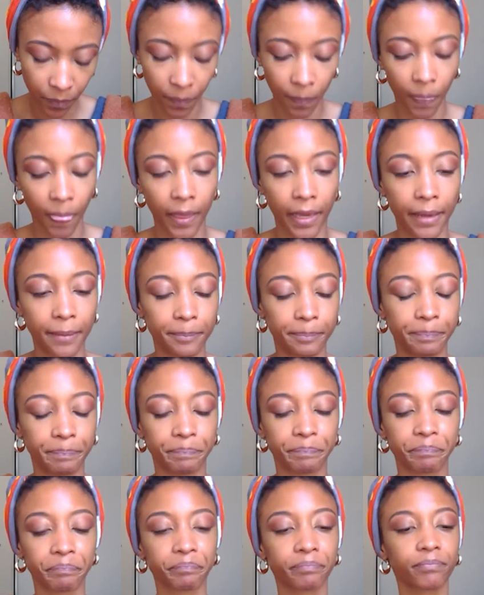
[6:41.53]
Okay.
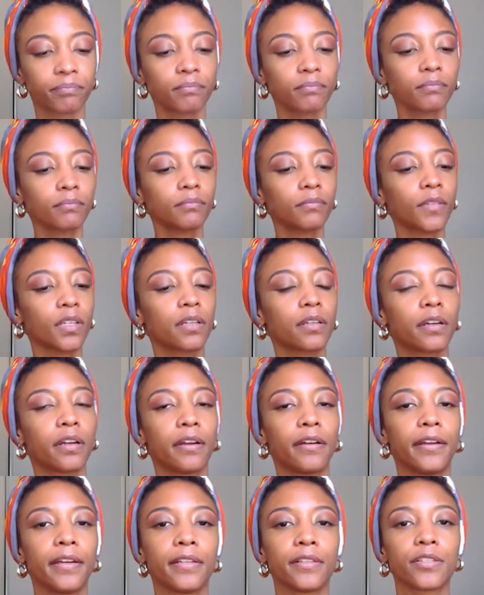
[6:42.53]
All
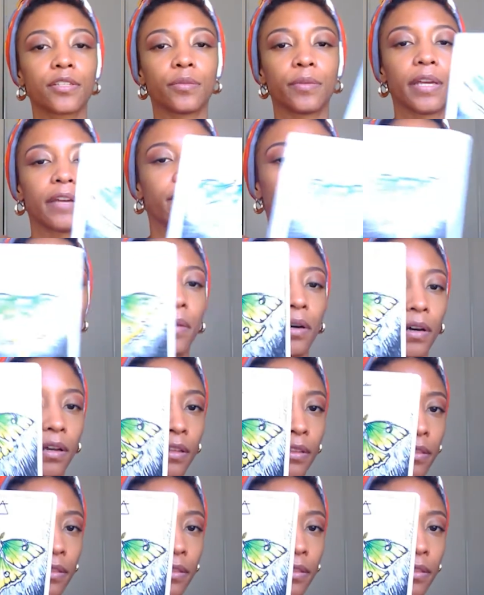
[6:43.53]
right, so we have the moth.